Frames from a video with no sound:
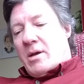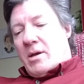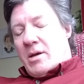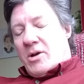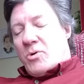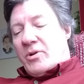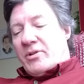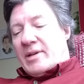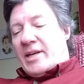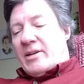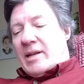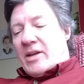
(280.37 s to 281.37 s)
according to
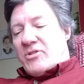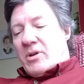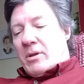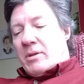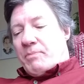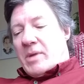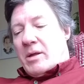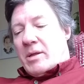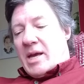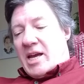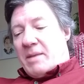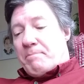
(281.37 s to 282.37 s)
later legends, his
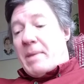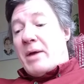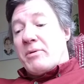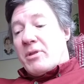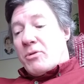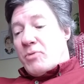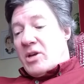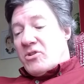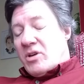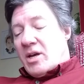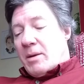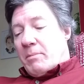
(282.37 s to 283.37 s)
head bounced 3
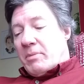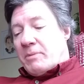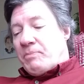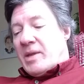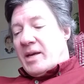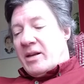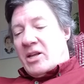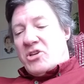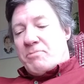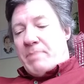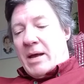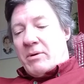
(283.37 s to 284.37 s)
times, and at
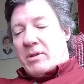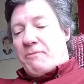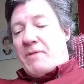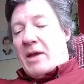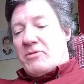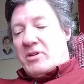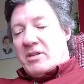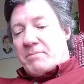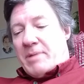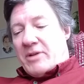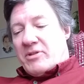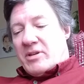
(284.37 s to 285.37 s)
each bounce a fountain
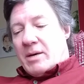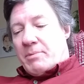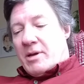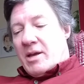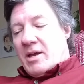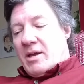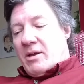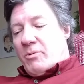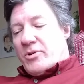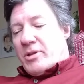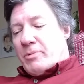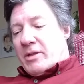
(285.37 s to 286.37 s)
sprouted up,
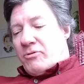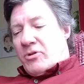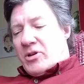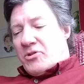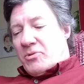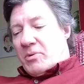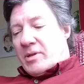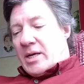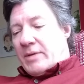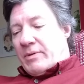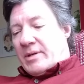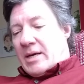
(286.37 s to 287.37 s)
which is why the traditional site
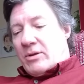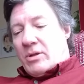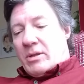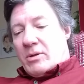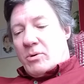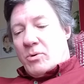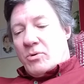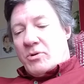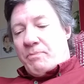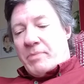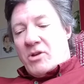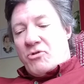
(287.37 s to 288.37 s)
of his death is called
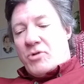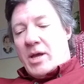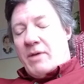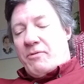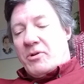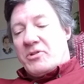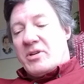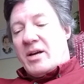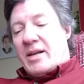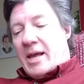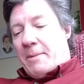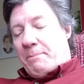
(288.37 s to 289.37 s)
Tre
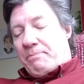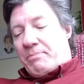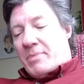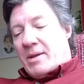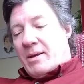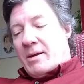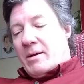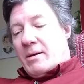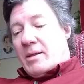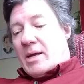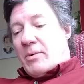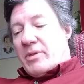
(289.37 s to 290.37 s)
Fontane.
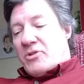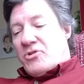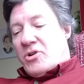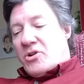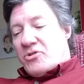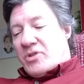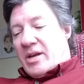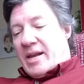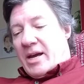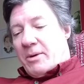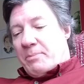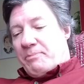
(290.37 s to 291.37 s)
There is a church there
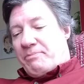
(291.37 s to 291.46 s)
now.